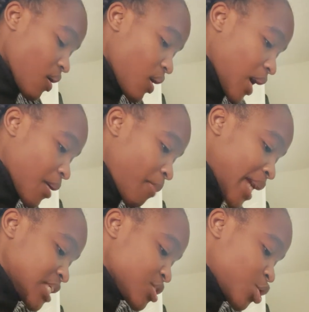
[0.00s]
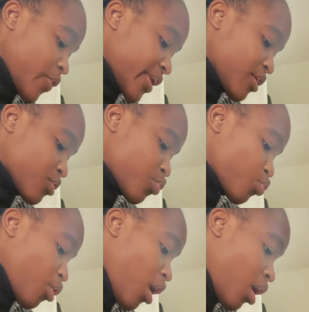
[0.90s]
I might just go in
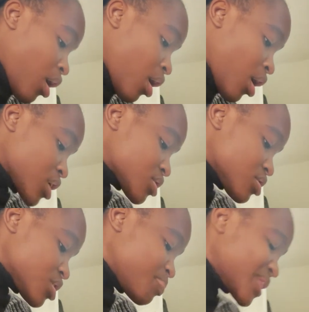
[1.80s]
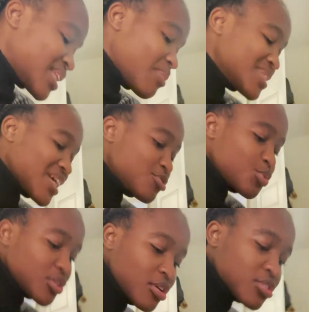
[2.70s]
Crocs, but then that means I have to
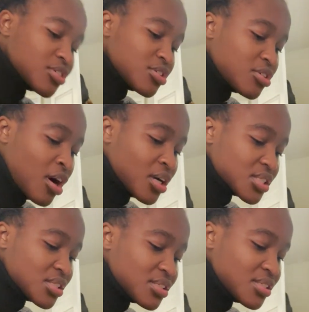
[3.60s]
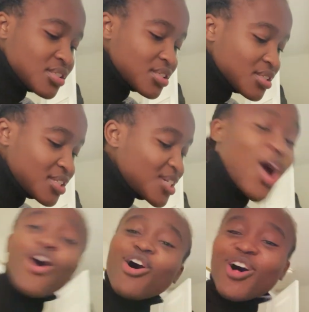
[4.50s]
wear longer socks.
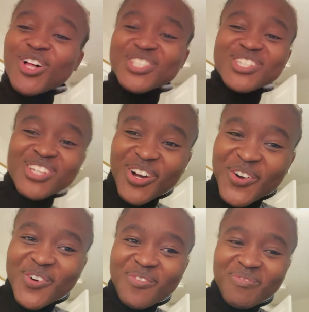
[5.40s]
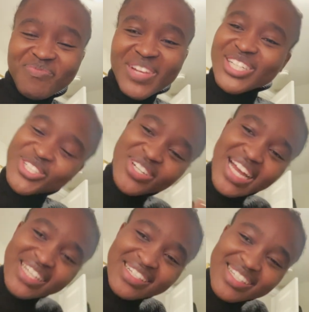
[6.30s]
Also, do you
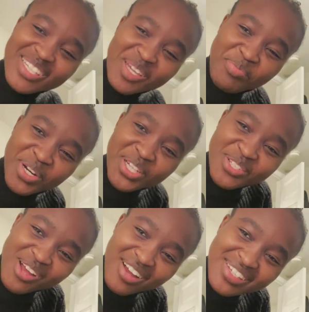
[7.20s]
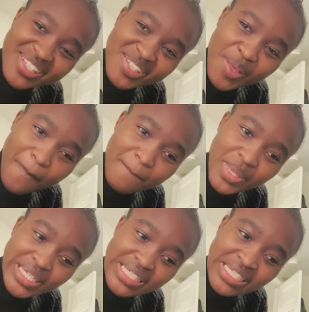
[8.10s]
guys sleep wearing socks?
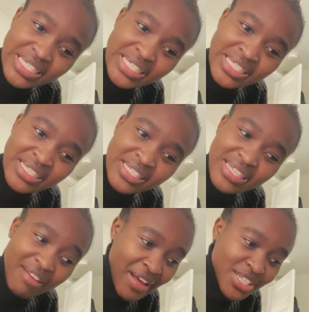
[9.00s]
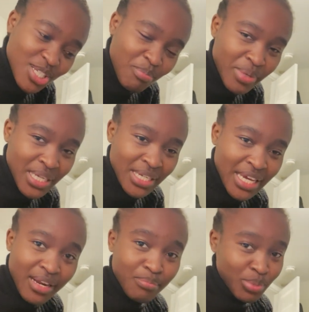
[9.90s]
Because I've actually been
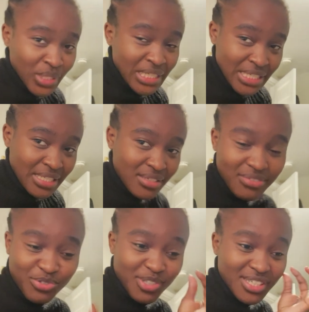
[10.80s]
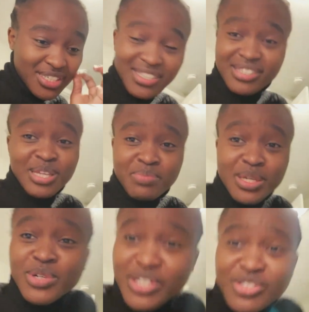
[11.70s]
getting bullied for
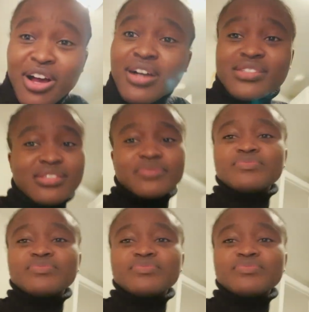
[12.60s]
sleeping wearing socks.